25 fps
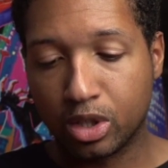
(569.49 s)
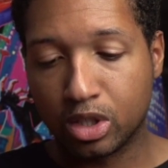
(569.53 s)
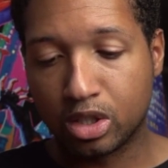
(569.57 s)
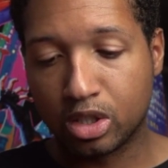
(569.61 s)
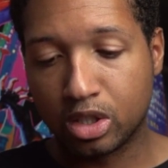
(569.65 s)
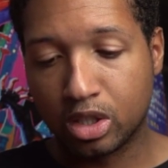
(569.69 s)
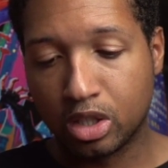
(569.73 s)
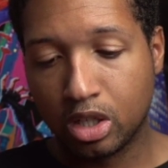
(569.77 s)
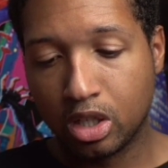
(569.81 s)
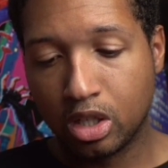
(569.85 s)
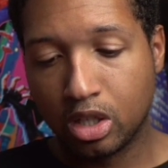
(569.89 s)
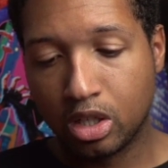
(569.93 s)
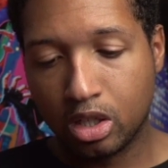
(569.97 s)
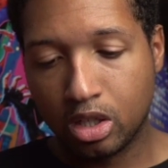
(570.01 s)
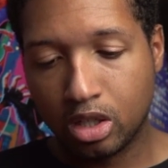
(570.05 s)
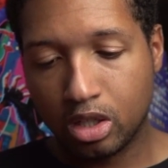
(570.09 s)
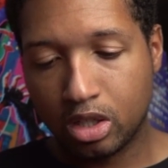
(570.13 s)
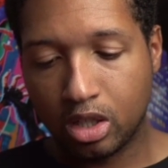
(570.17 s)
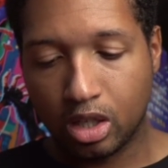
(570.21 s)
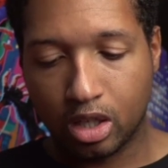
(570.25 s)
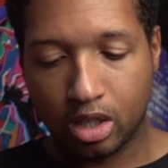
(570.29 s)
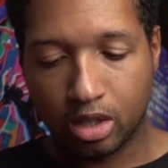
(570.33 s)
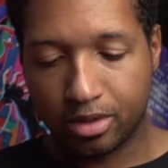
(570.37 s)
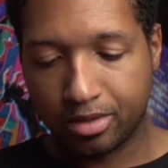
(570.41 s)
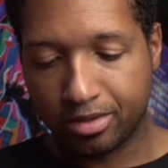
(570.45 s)
just
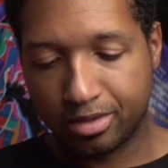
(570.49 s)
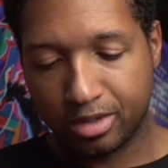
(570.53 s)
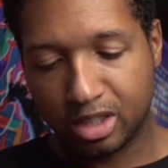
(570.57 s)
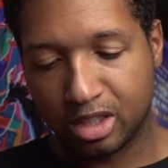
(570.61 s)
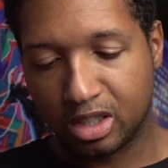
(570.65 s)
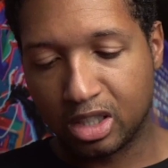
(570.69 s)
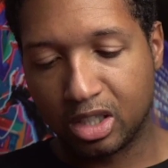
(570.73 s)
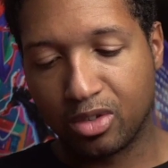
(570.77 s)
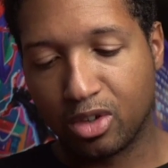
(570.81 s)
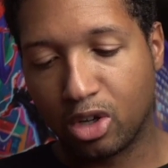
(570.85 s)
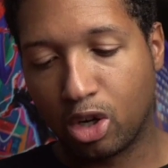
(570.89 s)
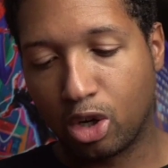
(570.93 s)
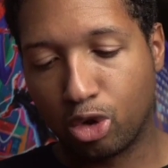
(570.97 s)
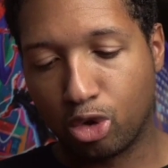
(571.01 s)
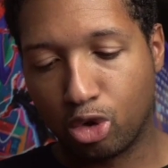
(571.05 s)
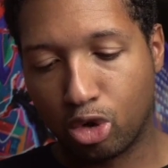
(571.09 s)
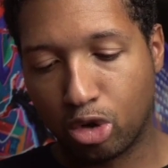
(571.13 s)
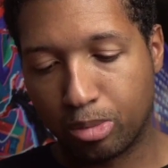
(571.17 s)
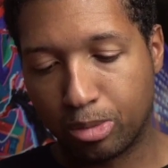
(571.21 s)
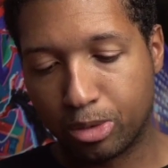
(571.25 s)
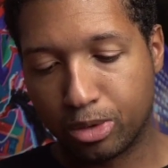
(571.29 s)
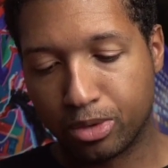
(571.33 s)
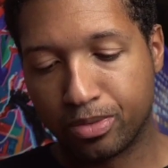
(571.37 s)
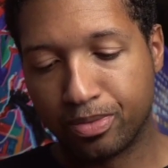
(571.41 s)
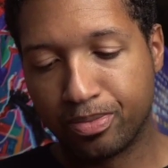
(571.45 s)
leave it on
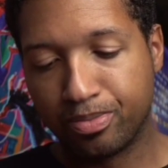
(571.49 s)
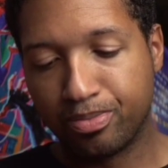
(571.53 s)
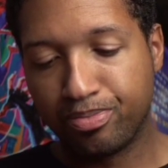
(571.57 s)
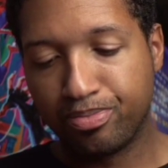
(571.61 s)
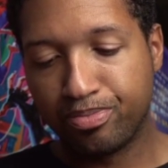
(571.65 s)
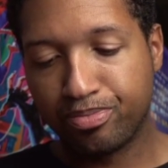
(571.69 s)
normal.